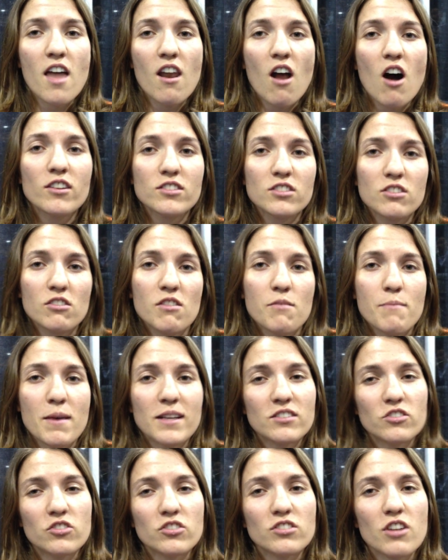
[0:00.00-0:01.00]
and also the
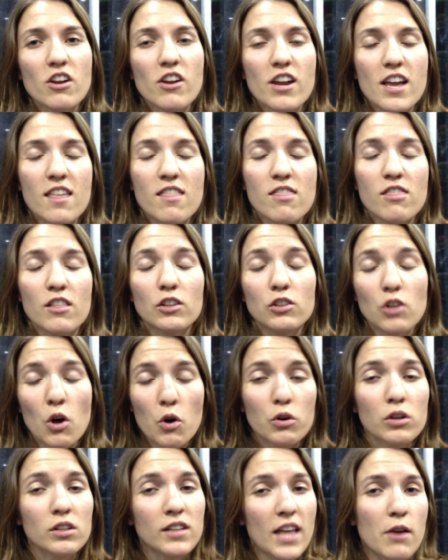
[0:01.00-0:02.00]
messages are in the
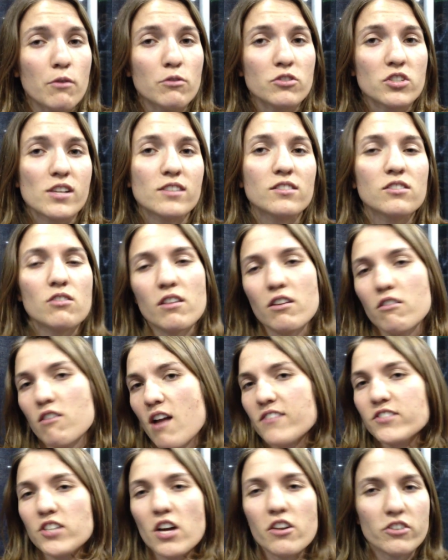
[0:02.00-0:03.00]
local languages, so they don't
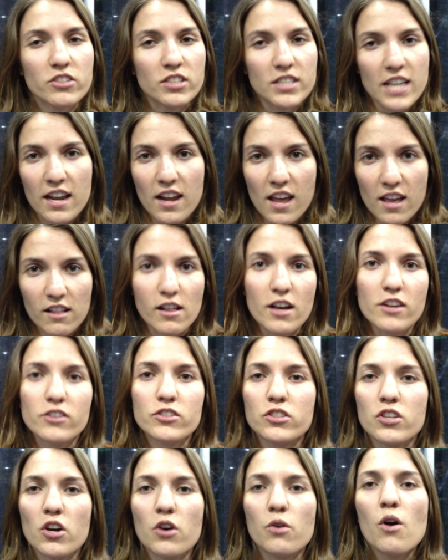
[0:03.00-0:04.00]
have to understand English.
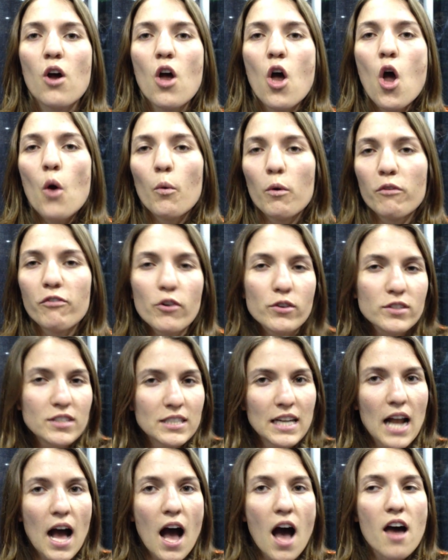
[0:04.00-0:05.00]
So we're
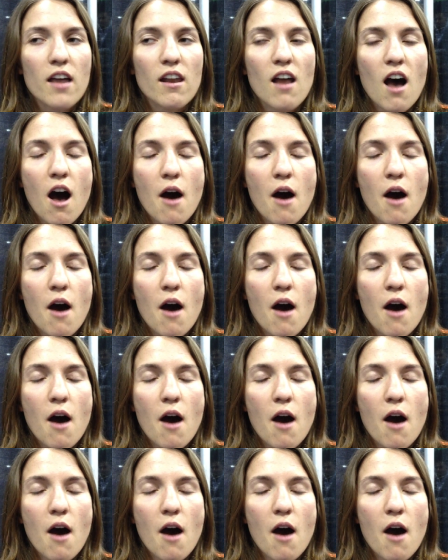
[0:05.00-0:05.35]
focusing on